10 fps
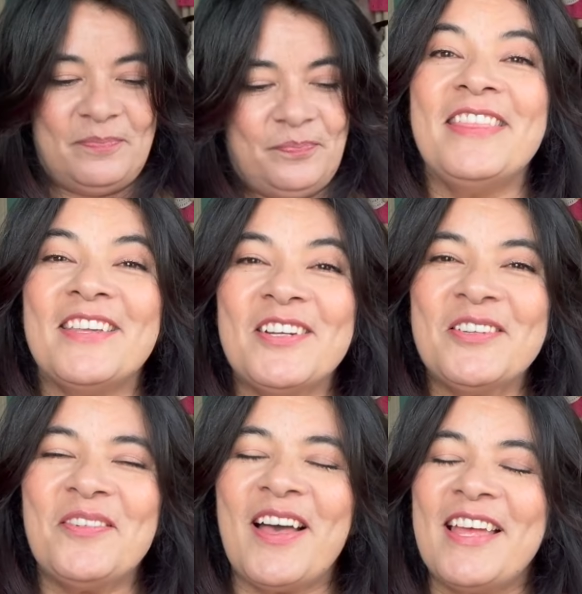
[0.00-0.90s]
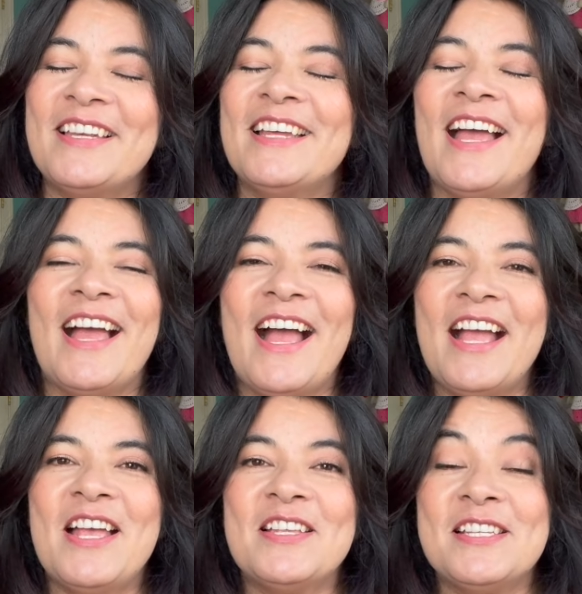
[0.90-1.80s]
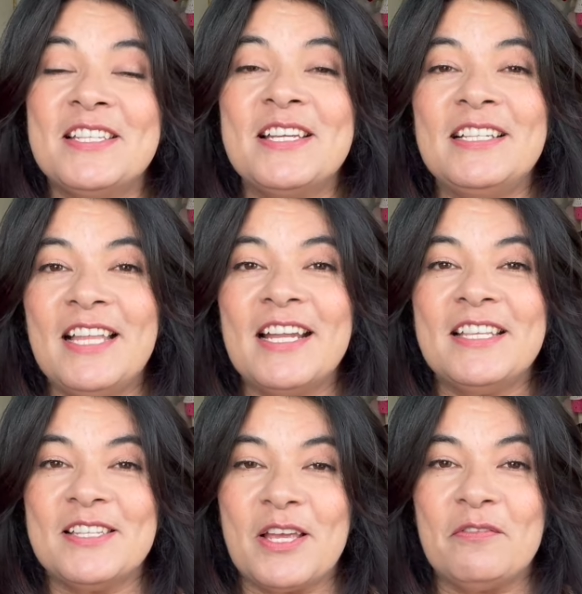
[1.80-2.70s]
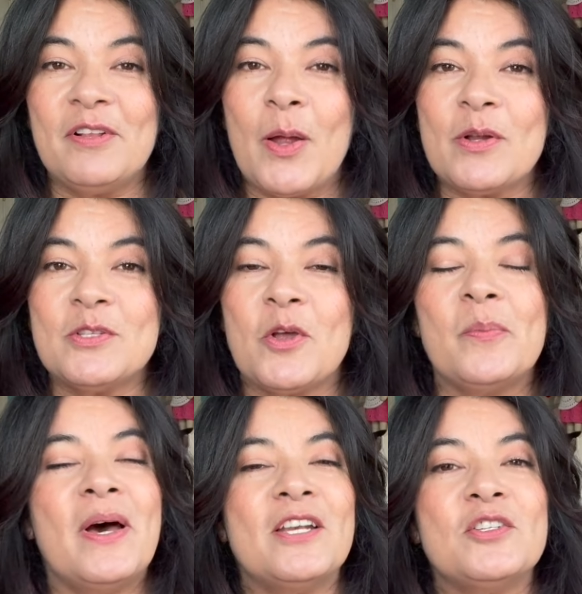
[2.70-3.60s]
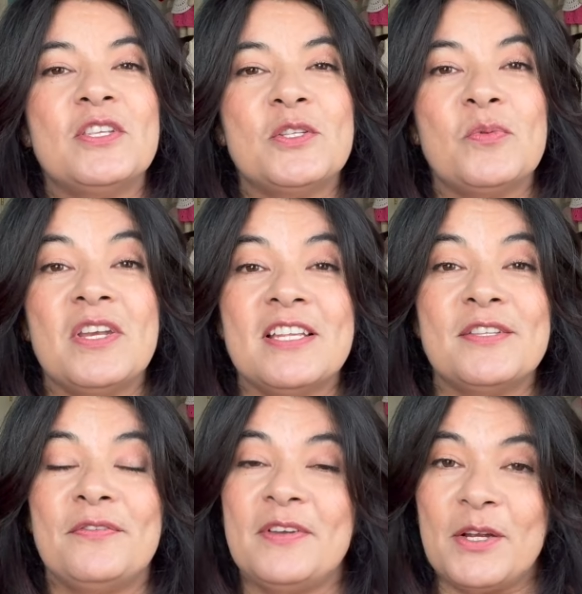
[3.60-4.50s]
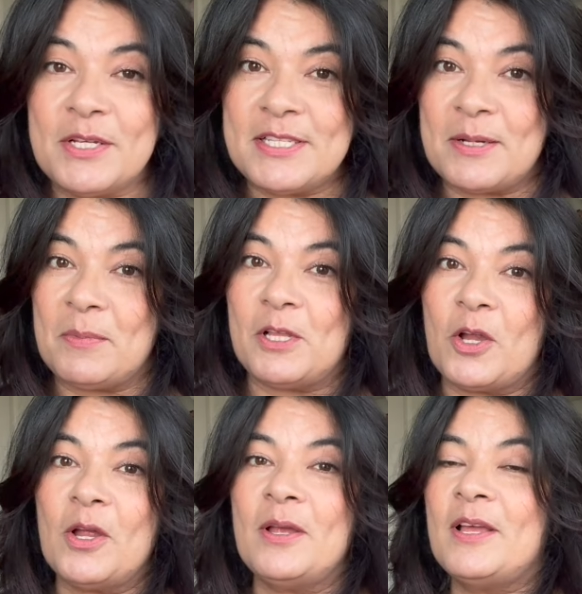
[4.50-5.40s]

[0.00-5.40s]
The third one, since I like the sunflower so much, this one is very similar.